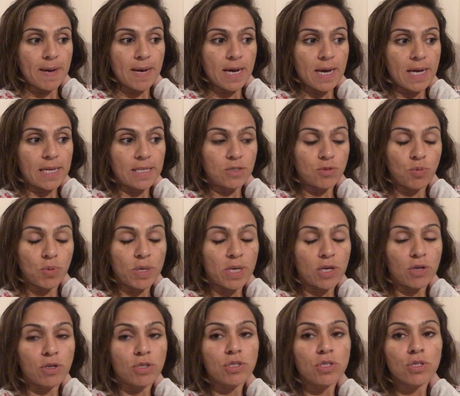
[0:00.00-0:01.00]
And we are
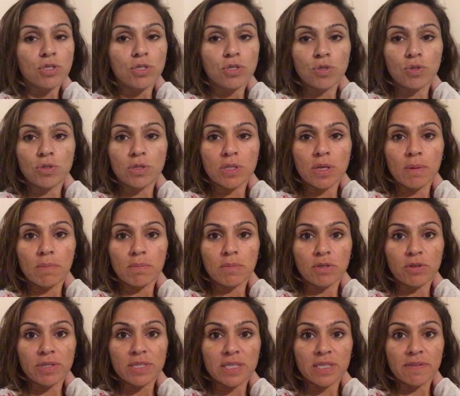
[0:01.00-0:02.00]
going to do some
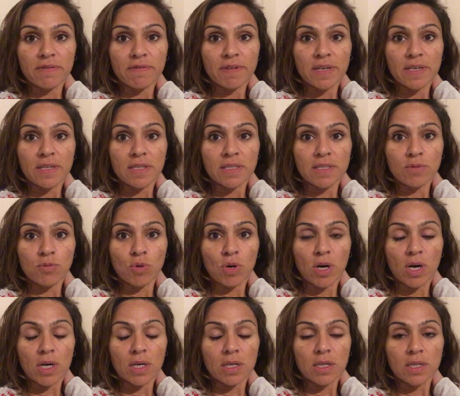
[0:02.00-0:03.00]
gritty fitness
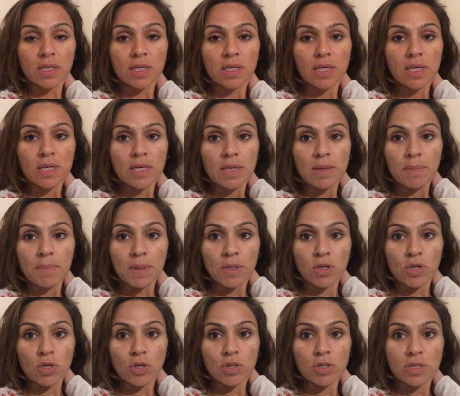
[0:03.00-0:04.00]
work
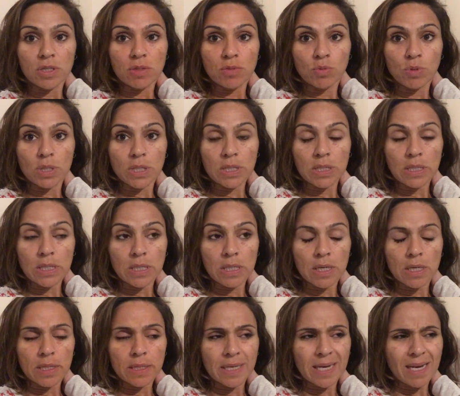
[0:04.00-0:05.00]
because we,
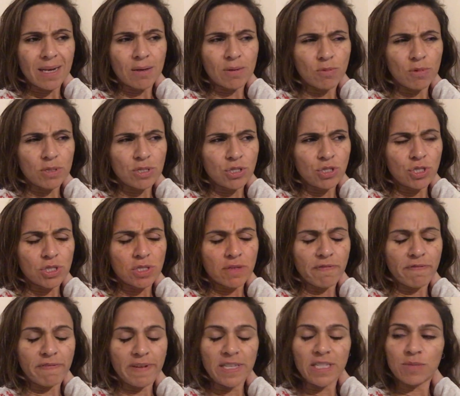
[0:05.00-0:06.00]
it's just the
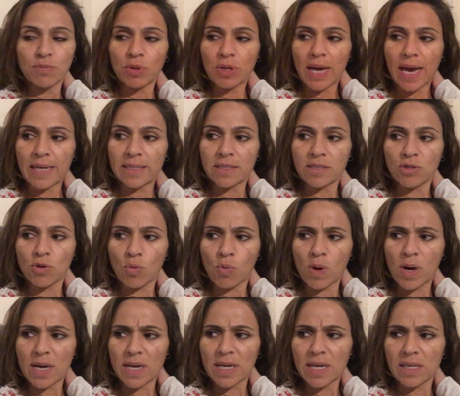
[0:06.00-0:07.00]
Facebook ads not
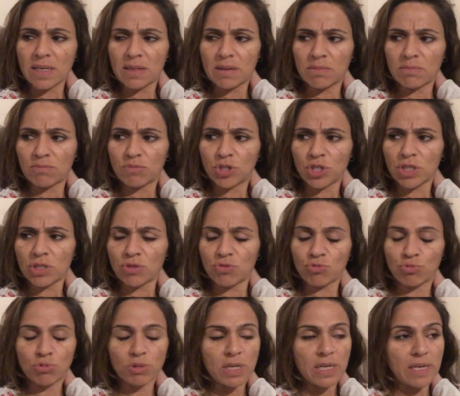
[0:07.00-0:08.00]
working and I'm just
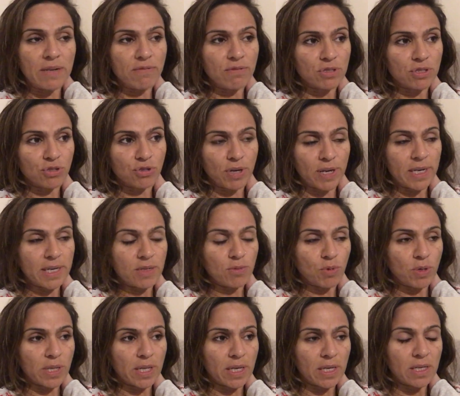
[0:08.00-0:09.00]
really frustrated
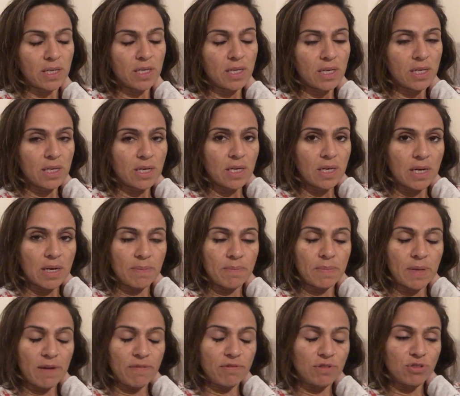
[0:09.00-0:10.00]
with it.
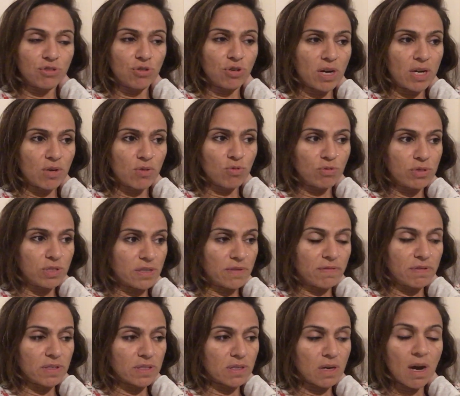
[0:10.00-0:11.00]
Afra's trying all
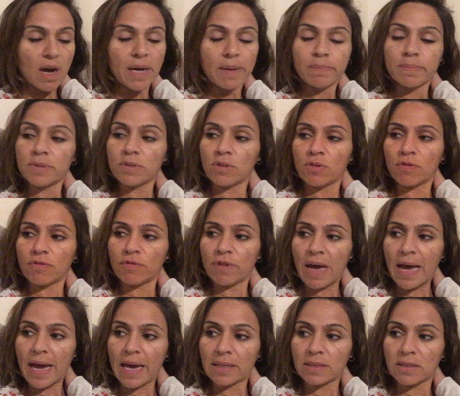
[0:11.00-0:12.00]
different types of
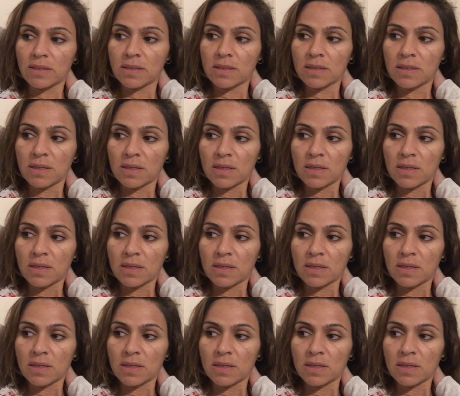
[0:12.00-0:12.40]
ads.